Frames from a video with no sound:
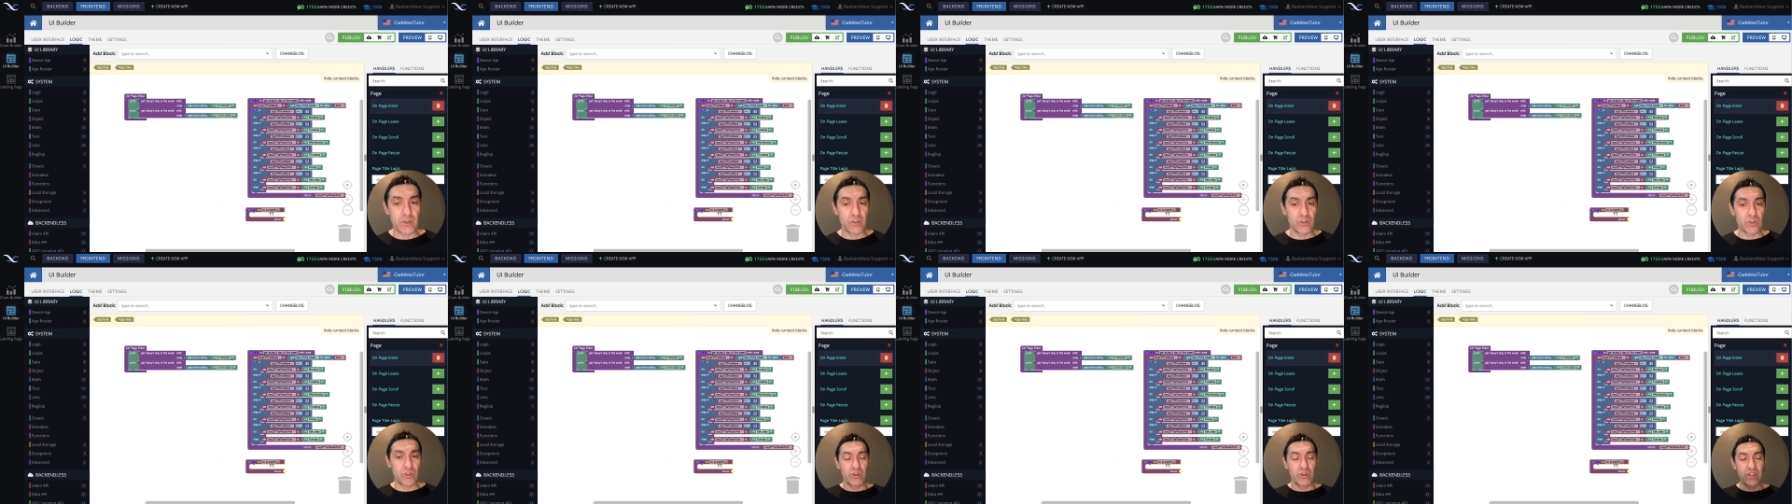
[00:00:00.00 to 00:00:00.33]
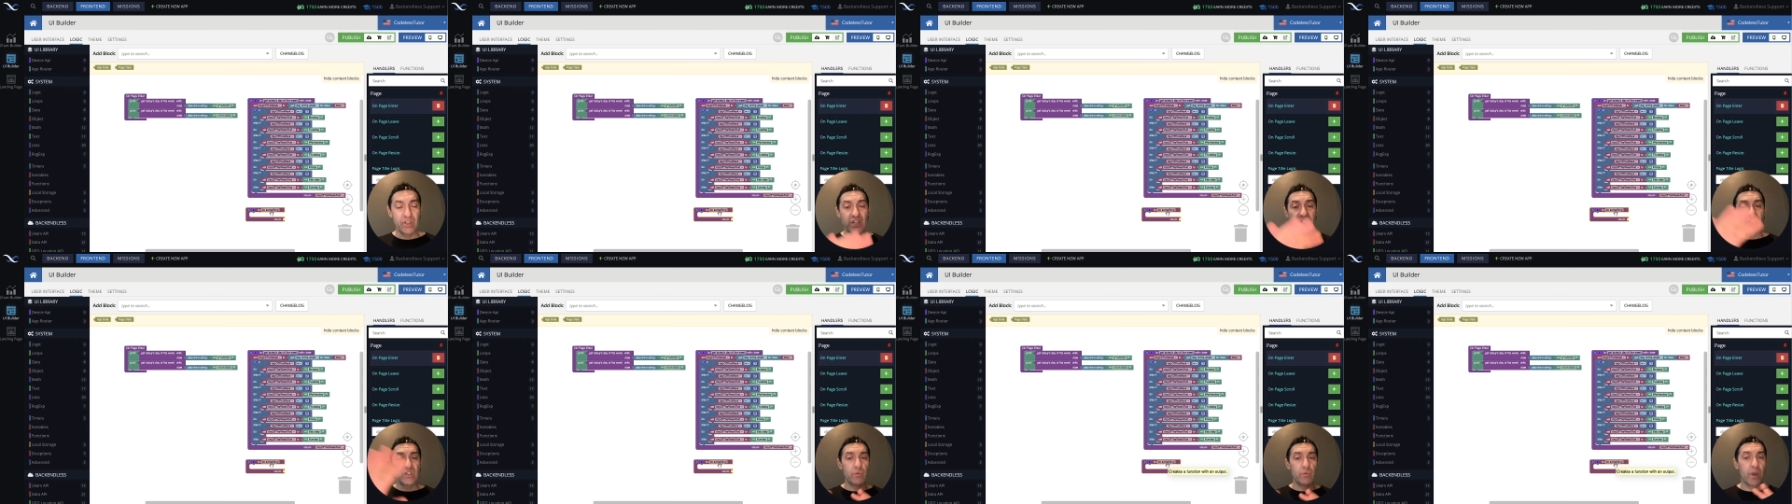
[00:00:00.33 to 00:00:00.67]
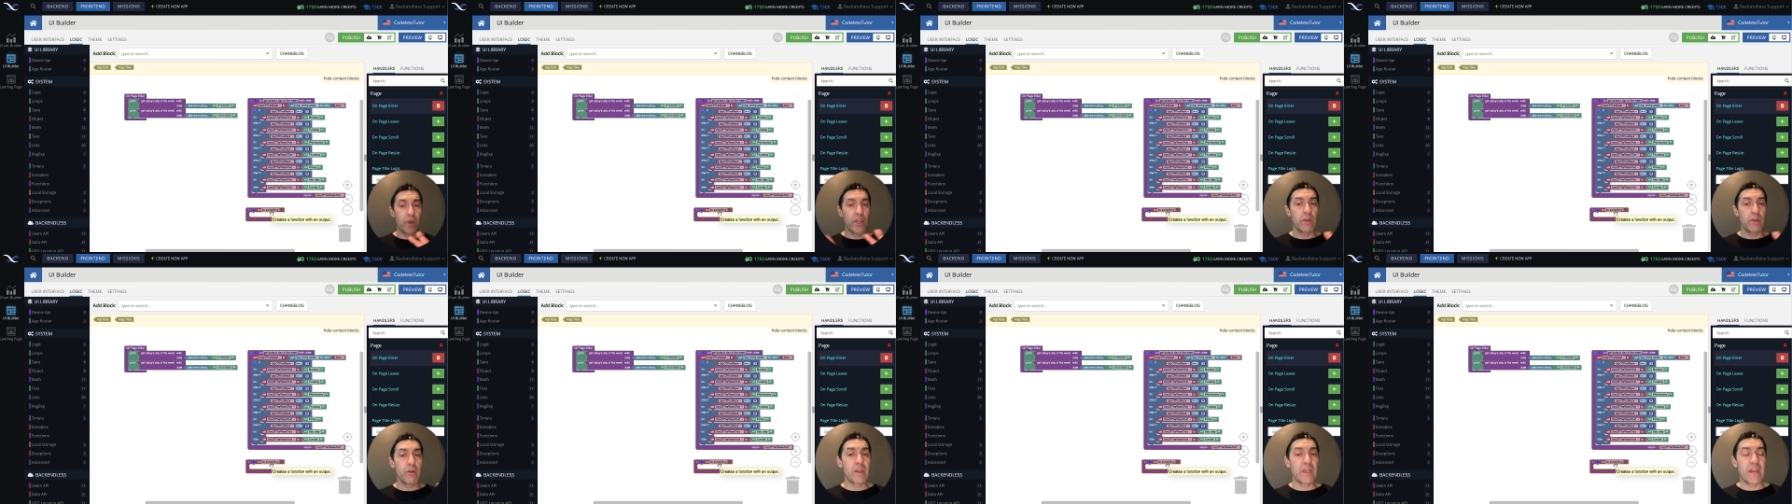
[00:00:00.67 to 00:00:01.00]
So this way
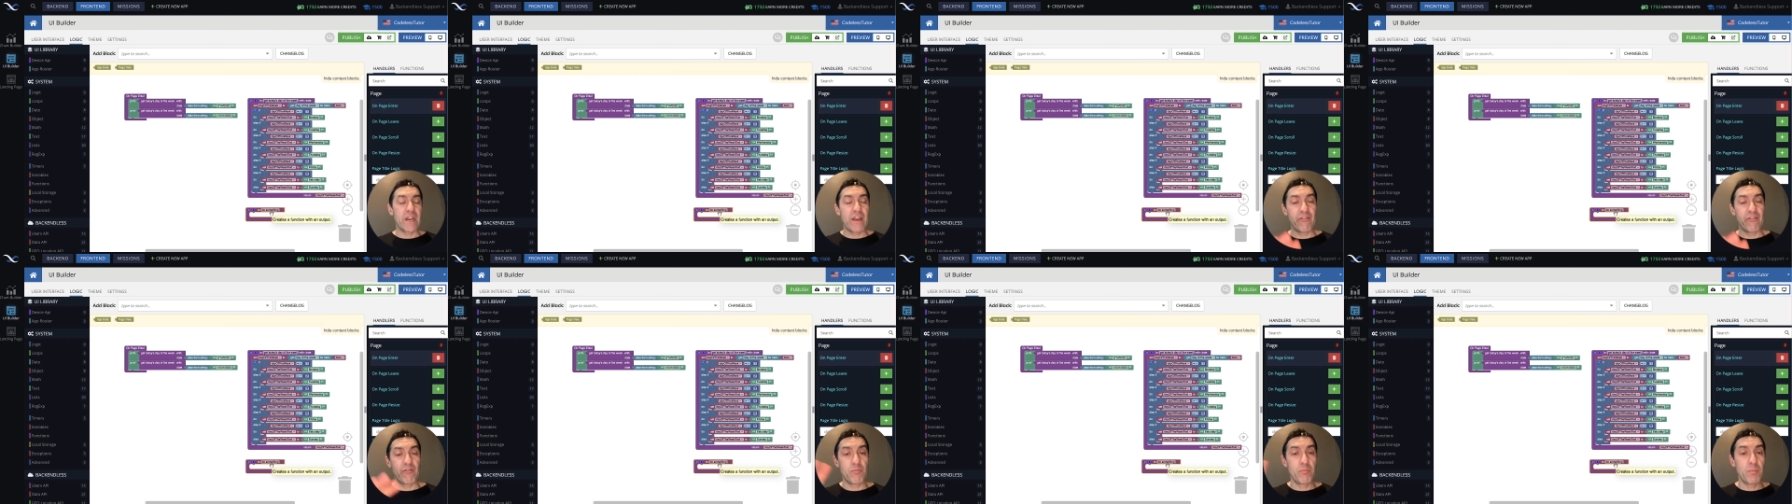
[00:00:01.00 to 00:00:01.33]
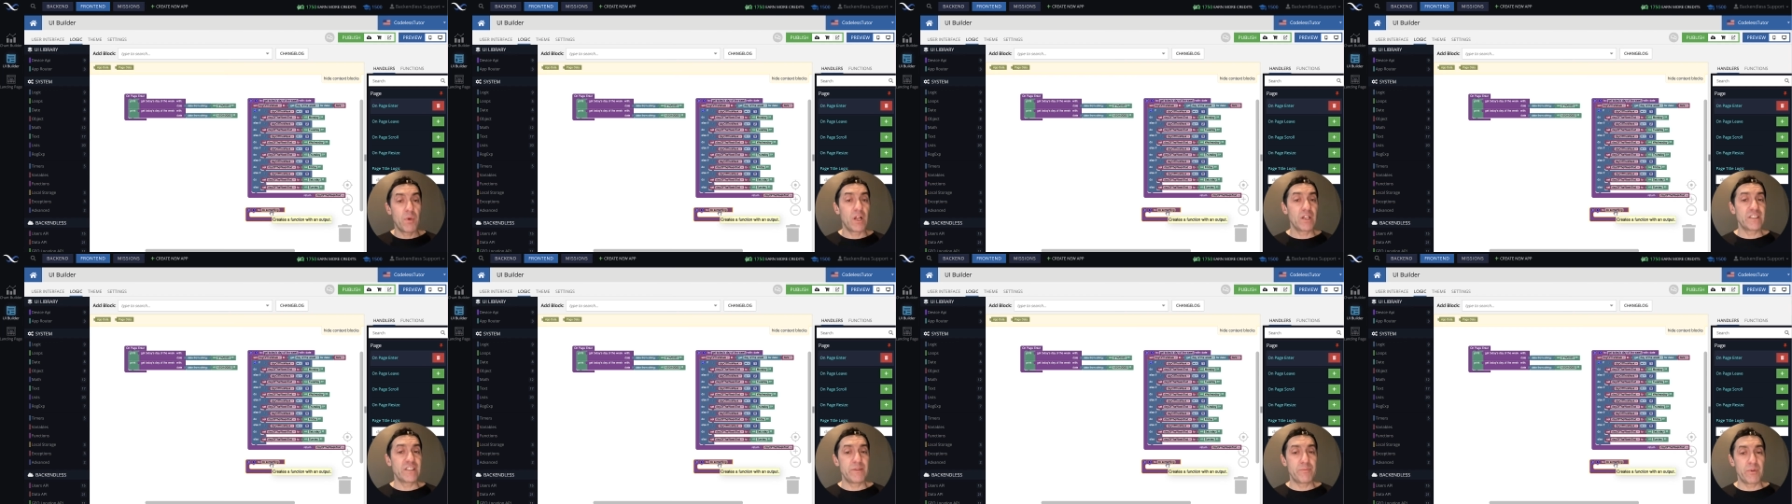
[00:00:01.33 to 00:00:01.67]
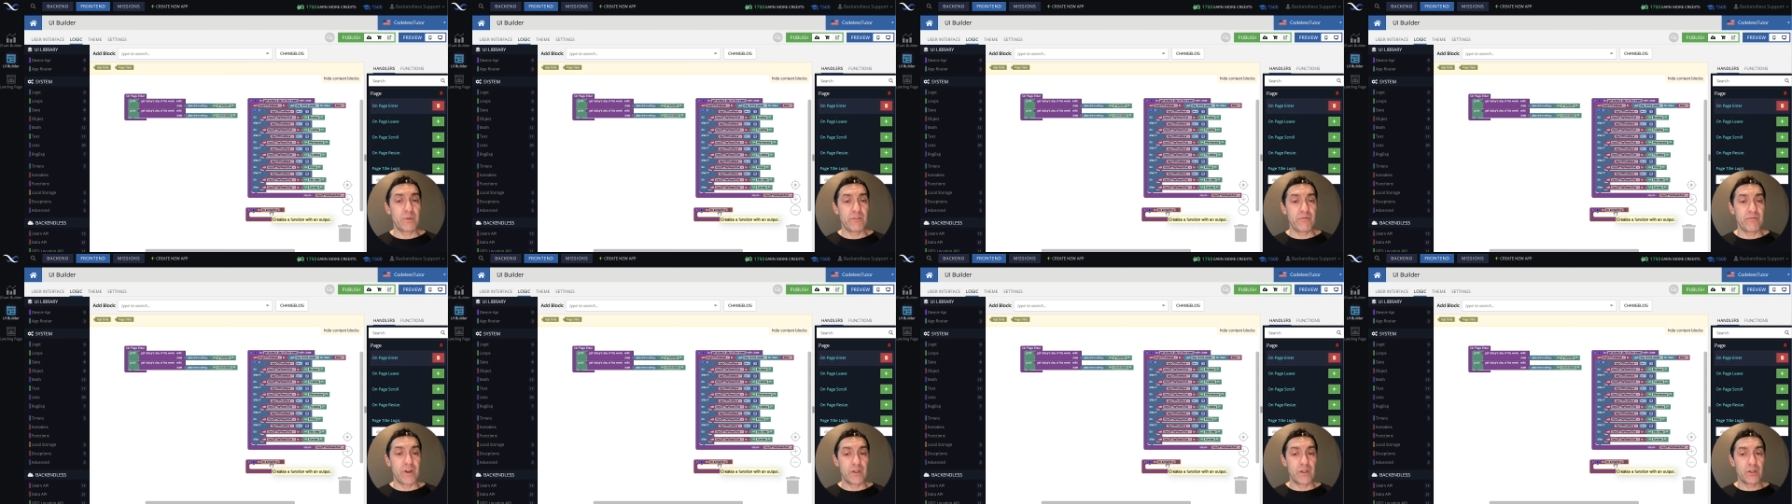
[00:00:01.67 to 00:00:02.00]
you can have multiple
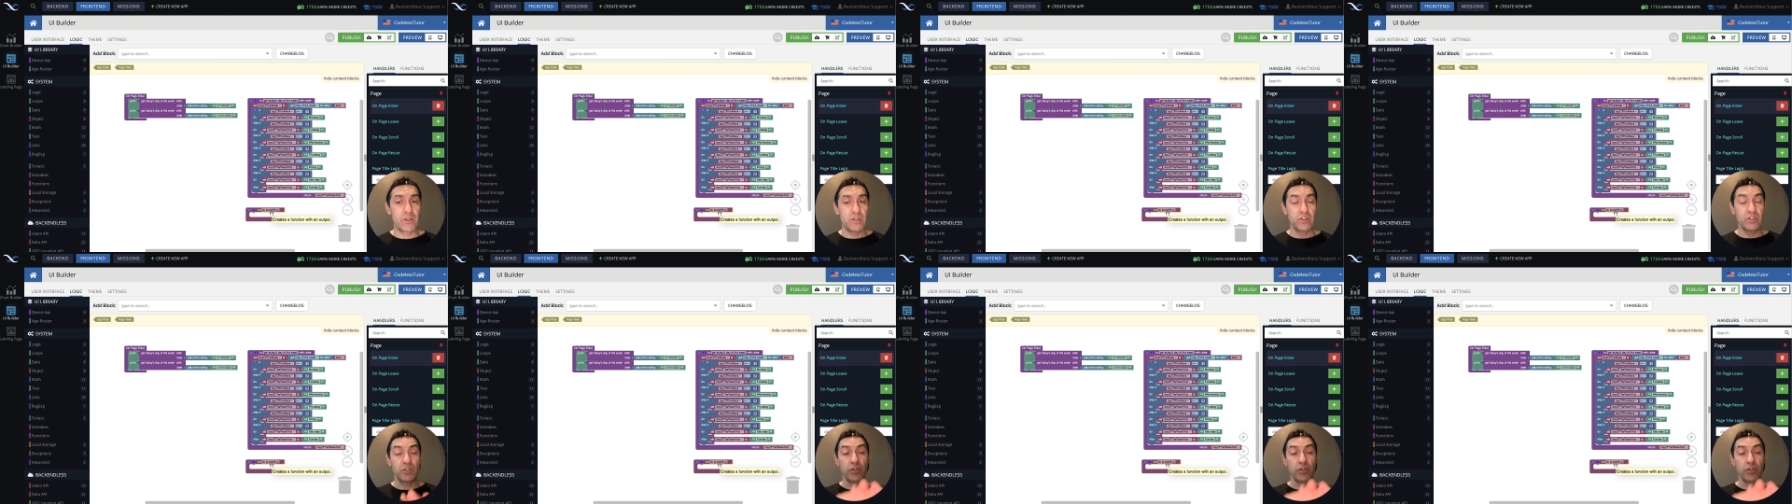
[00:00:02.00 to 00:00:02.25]
functions